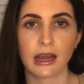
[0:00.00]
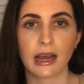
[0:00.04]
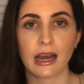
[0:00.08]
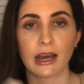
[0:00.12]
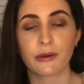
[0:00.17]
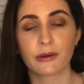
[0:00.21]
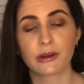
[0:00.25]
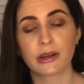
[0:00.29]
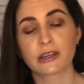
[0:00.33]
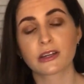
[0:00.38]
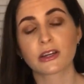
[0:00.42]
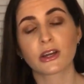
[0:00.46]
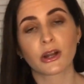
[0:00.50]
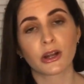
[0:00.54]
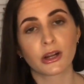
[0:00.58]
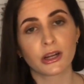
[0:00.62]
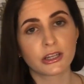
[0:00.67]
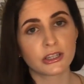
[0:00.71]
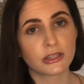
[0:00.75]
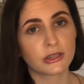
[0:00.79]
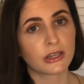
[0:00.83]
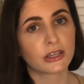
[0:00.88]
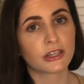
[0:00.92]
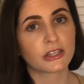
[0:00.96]
I would encourage
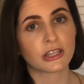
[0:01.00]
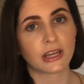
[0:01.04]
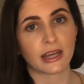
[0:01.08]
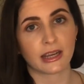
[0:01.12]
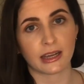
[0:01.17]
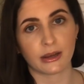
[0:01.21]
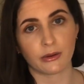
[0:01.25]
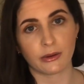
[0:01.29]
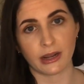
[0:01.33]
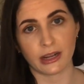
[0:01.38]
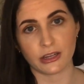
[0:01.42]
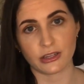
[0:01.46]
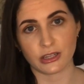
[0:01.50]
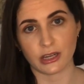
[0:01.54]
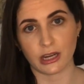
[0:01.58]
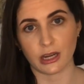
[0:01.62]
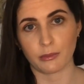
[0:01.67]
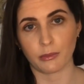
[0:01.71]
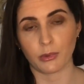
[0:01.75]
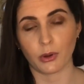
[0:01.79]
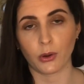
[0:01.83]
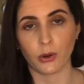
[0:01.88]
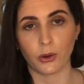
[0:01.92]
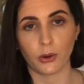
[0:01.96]
you to check out
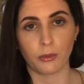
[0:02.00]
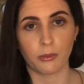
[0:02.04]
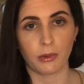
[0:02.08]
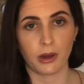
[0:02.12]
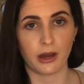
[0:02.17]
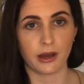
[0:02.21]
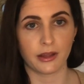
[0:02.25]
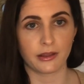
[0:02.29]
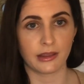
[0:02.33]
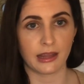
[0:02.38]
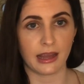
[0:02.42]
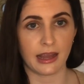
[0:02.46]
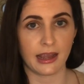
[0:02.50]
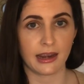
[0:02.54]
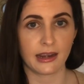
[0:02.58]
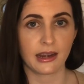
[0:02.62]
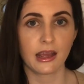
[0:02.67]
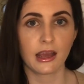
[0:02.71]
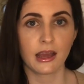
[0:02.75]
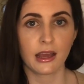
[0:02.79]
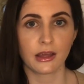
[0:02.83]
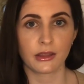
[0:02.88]
H&M Home online.